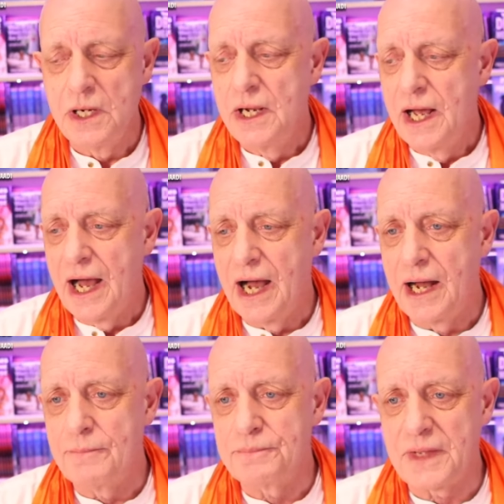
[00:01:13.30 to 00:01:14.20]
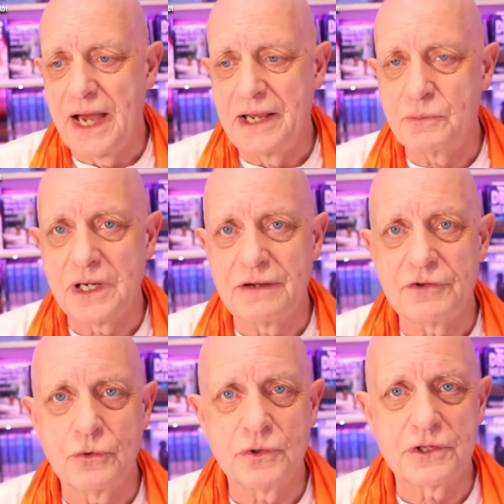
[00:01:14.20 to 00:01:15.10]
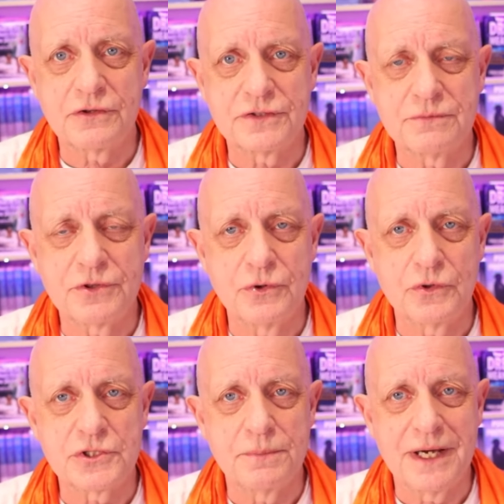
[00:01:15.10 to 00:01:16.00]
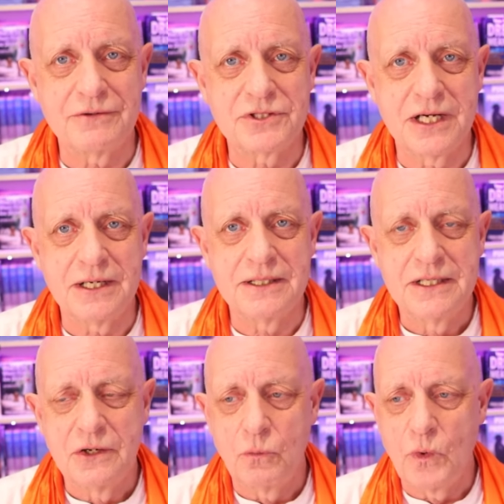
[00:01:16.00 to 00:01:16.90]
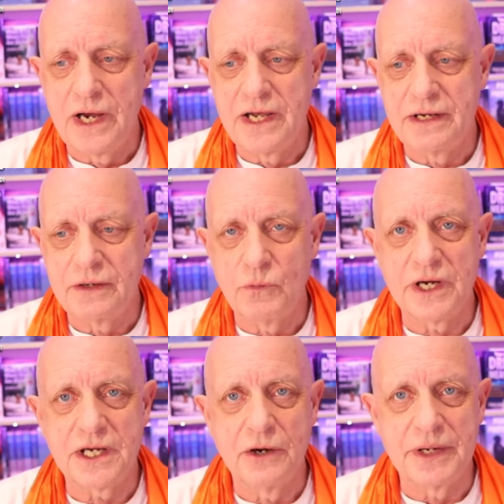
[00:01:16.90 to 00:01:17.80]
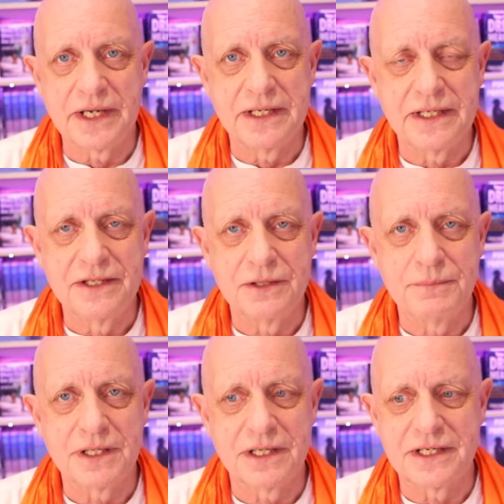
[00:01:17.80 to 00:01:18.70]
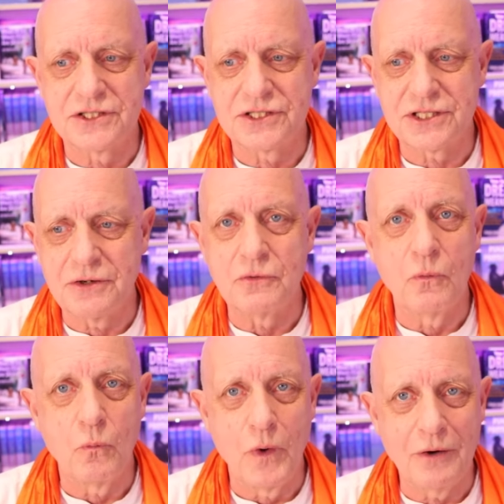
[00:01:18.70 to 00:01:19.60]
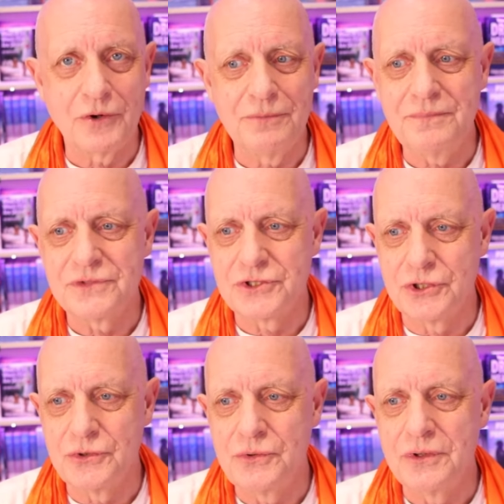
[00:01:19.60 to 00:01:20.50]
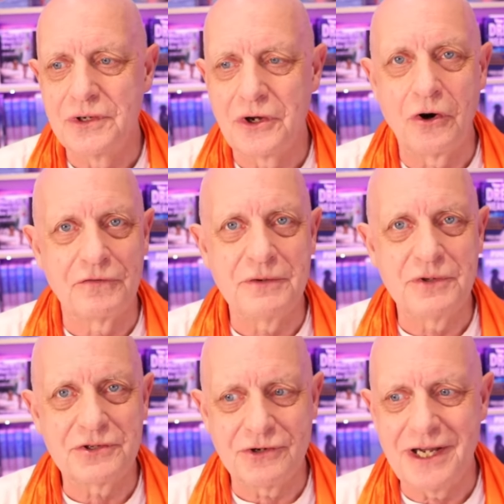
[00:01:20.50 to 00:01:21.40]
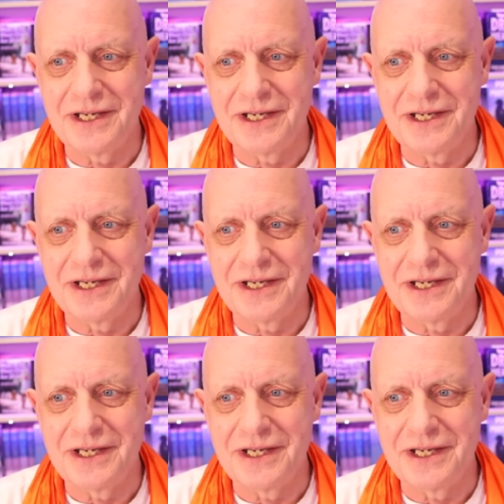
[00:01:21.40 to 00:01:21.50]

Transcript: um, and we'll have a thought, some thoughts about uh, where we're going in the Middle East. So welcome to Coffee with Craig.